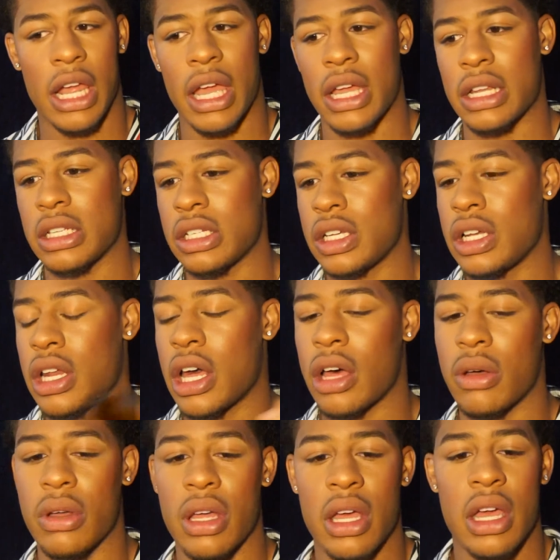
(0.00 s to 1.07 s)
and you
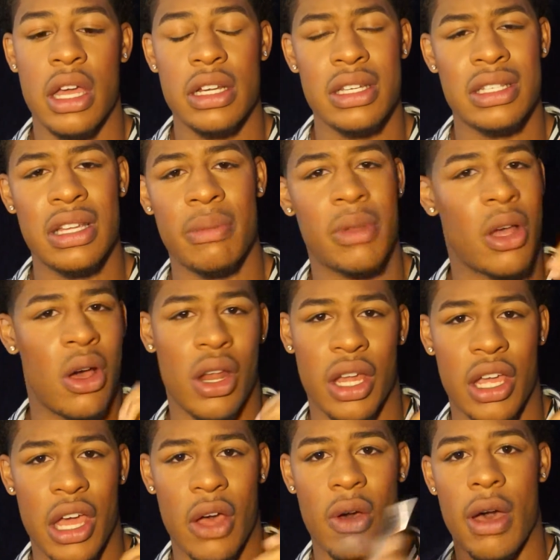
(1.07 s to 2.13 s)
know, just something on the
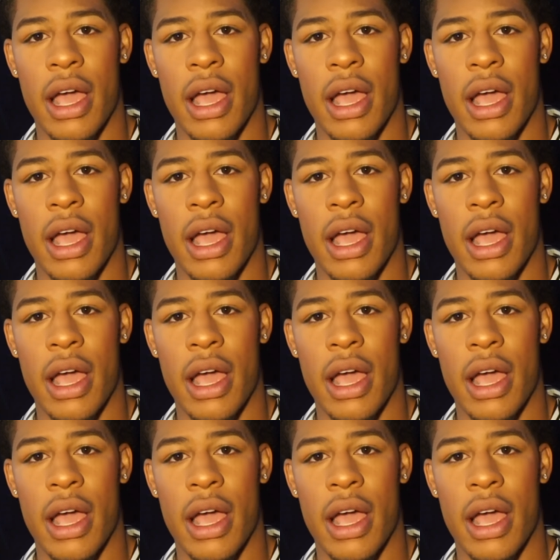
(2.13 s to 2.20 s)
go.